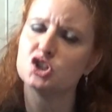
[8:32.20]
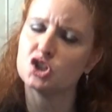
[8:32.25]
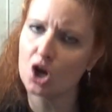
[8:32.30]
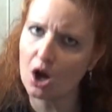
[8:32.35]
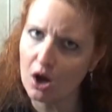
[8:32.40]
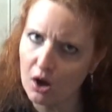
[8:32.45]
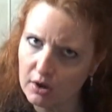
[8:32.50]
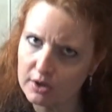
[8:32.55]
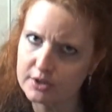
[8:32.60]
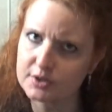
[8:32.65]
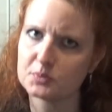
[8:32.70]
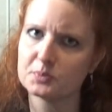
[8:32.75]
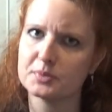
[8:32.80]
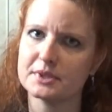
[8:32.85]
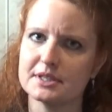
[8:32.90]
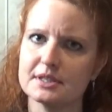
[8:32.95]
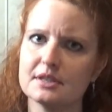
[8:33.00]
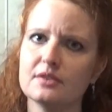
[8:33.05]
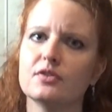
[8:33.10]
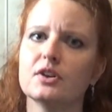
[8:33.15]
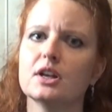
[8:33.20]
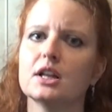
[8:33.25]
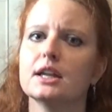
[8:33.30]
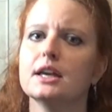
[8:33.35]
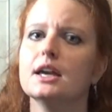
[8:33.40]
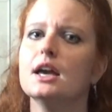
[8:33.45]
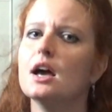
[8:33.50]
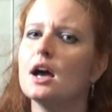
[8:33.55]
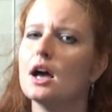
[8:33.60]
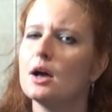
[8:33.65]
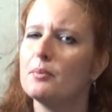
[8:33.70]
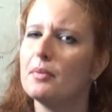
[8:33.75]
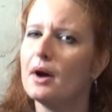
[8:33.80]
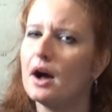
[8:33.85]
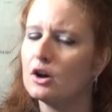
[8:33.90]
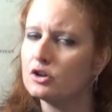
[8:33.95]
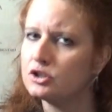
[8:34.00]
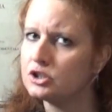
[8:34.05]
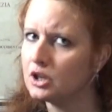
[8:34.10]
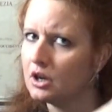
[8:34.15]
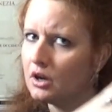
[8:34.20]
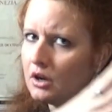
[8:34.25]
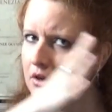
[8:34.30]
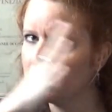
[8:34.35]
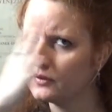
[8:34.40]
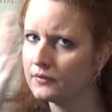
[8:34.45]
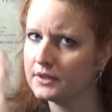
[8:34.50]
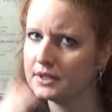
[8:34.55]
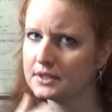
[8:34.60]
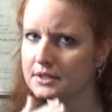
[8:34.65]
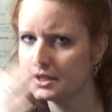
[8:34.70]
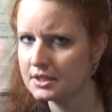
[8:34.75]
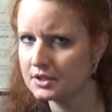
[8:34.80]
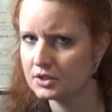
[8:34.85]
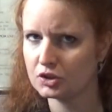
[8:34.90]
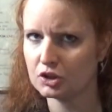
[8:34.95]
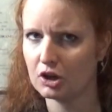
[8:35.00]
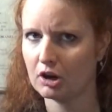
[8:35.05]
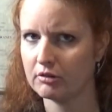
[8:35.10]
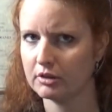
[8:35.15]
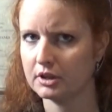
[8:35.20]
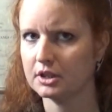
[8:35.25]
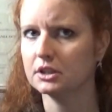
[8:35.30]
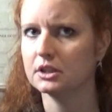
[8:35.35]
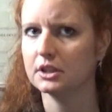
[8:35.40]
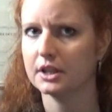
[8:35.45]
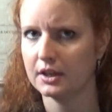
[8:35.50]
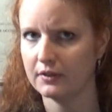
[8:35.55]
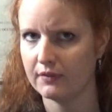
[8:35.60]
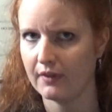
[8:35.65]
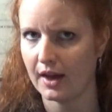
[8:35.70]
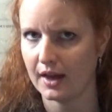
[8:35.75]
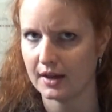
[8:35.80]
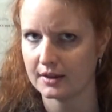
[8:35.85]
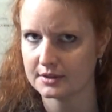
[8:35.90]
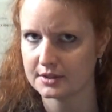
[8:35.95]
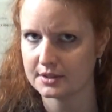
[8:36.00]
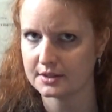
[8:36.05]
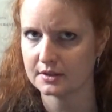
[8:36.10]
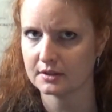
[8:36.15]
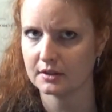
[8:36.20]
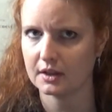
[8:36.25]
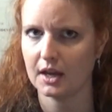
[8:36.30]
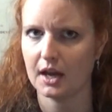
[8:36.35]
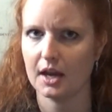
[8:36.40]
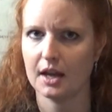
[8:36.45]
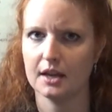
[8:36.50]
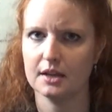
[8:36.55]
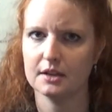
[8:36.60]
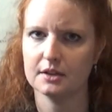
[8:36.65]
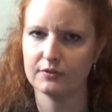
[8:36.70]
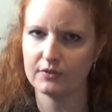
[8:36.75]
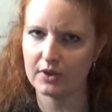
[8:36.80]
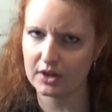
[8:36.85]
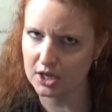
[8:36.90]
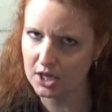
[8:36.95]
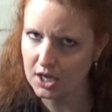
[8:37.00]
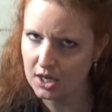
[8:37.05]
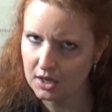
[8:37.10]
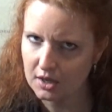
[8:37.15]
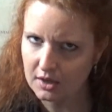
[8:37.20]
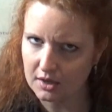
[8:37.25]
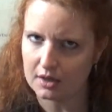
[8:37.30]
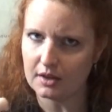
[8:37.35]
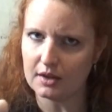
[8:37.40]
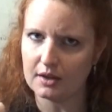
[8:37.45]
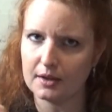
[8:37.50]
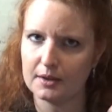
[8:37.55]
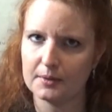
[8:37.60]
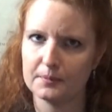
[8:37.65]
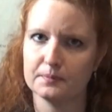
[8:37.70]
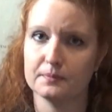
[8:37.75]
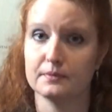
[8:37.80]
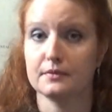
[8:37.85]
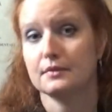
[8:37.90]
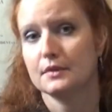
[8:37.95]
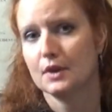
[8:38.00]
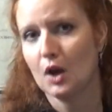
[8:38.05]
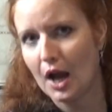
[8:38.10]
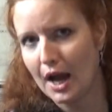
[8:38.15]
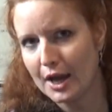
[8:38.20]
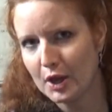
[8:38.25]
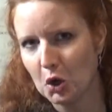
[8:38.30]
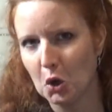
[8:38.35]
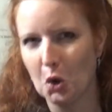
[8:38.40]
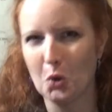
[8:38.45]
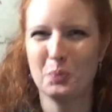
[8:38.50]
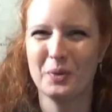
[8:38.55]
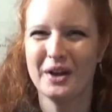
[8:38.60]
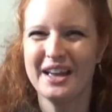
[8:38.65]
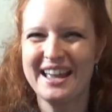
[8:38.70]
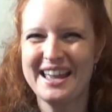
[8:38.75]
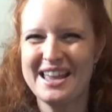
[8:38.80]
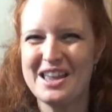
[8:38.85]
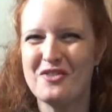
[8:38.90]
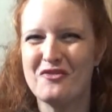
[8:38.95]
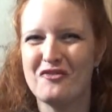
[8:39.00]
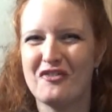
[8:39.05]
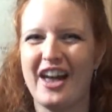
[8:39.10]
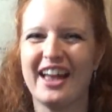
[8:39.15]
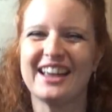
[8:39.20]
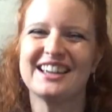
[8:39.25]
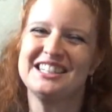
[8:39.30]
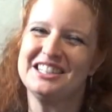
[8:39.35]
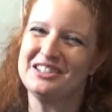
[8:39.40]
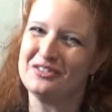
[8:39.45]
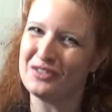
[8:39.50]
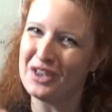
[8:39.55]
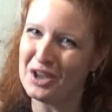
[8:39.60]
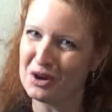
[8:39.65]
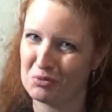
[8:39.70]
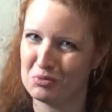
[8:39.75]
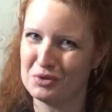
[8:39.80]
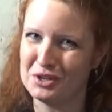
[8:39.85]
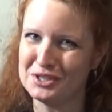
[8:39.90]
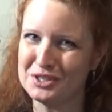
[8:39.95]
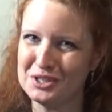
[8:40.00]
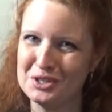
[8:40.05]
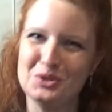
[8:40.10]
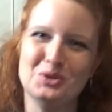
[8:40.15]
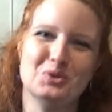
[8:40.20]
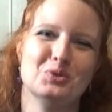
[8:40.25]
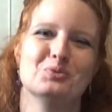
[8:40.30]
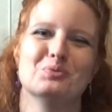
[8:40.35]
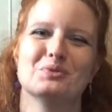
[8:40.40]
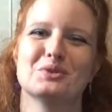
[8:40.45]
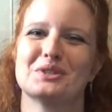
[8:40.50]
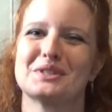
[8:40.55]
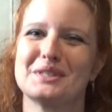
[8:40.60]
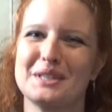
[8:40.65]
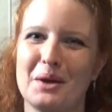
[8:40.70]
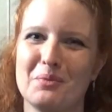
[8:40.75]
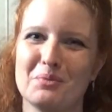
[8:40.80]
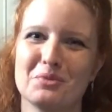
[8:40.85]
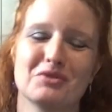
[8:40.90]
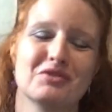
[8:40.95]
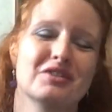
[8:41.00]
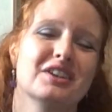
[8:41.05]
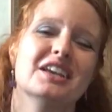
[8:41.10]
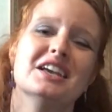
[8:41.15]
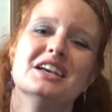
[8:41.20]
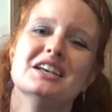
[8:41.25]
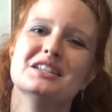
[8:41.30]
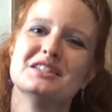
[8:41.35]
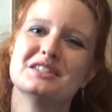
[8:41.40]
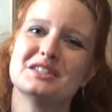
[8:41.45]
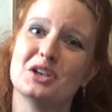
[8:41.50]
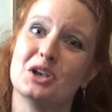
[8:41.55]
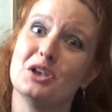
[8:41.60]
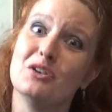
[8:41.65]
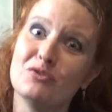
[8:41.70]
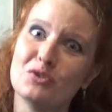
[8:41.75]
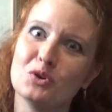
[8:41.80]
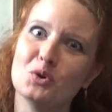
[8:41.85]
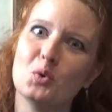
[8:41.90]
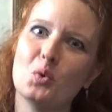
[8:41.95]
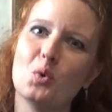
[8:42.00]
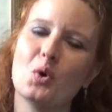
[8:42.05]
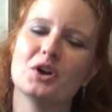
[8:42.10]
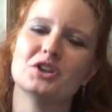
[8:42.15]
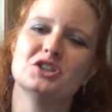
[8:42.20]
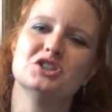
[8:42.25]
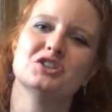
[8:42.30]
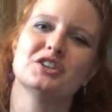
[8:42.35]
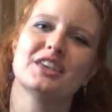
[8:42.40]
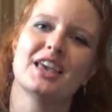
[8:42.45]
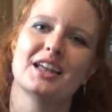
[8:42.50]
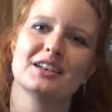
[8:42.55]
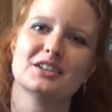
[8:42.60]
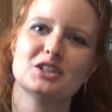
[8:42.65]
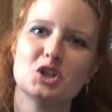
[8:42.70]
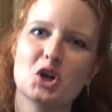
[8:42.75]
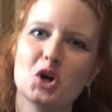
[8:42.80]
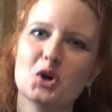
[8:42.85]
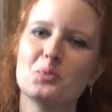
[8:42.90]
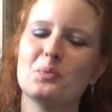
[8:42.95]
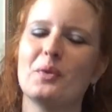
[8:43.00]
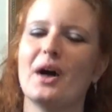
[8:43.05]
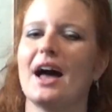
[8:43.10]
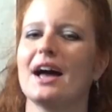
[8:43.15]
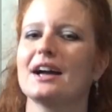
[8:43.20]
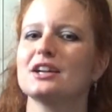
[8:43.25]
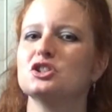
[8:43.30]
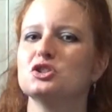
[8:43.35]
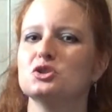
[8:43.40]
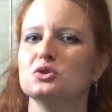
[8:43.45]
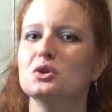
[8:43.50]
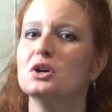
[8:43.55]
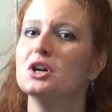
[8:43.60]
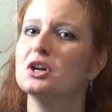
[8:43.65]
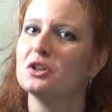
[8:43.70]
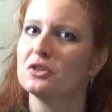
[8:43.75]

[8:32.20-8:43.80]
talk specifically about all of these historical events, okay, in a very I hope effective summary. So if you want, you can go back to